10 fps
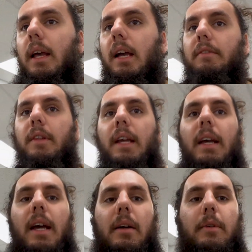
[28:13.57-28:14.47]
After
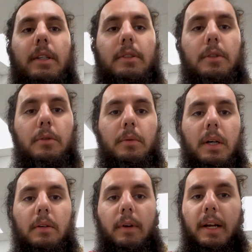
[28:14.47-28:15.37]
that, I want to
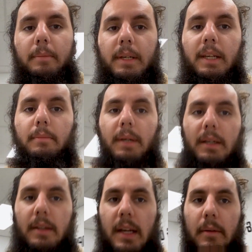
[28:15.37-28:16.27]
uh, write up an
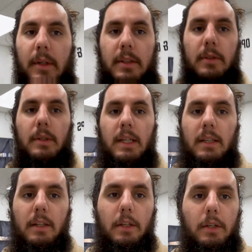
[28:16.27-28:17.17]
email that I want to get
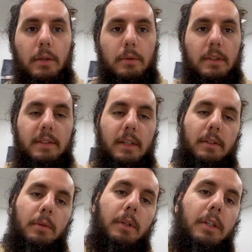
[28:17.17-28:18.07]
in the queue to
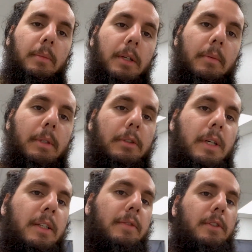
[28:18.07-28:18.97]
send to our WW
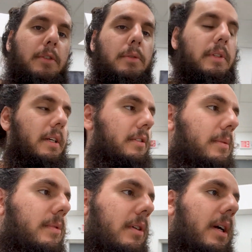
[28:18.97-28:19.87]
Transfers newsletter
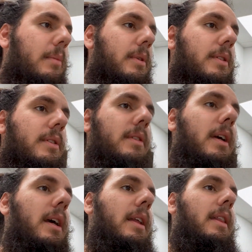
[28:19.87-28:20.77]
subscribers.
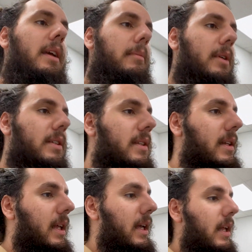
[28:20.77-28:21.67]
Uh, I think I'm going to
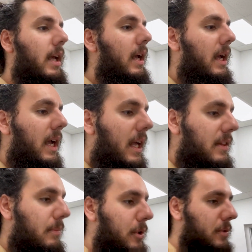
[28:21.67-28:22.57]
send that
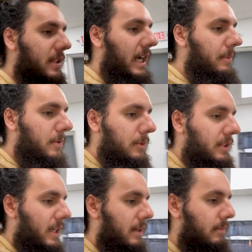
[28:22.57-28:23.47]
at the most optimal
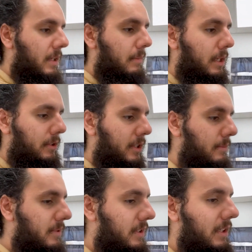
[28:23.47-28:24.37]
time that
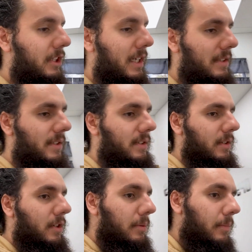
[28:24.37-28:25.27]
MailChimp suggests
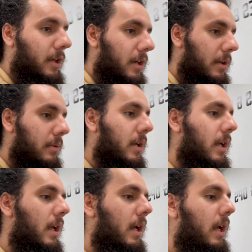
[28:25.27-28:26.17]
tomorrow.
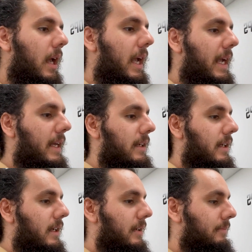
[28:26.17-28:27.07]
And,
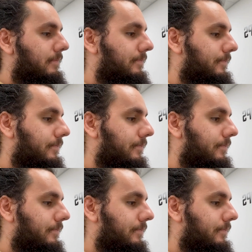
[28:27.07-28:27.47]
um,